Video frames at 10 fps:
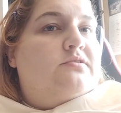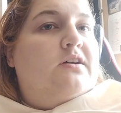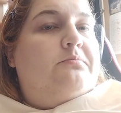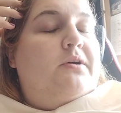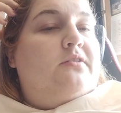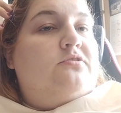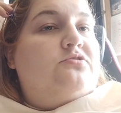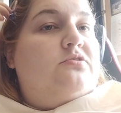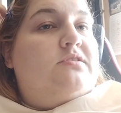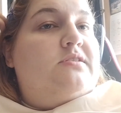just have biker
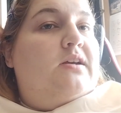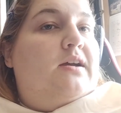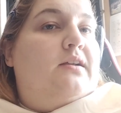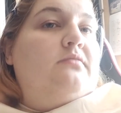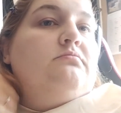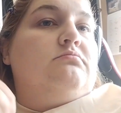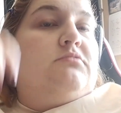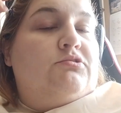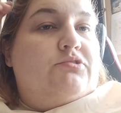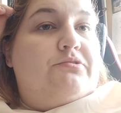shorts and
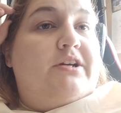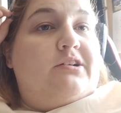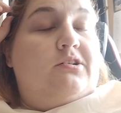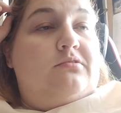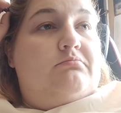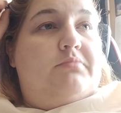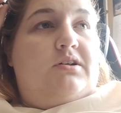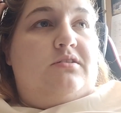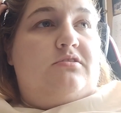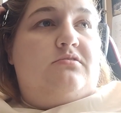a crew neck on
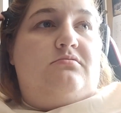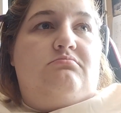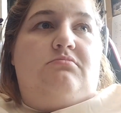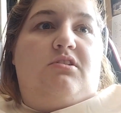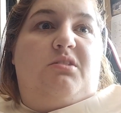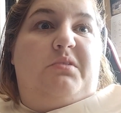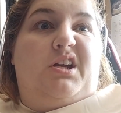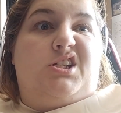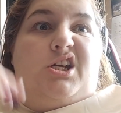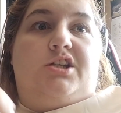because I'll be
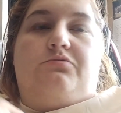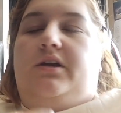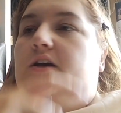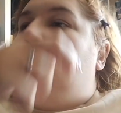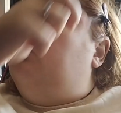getting changed when I get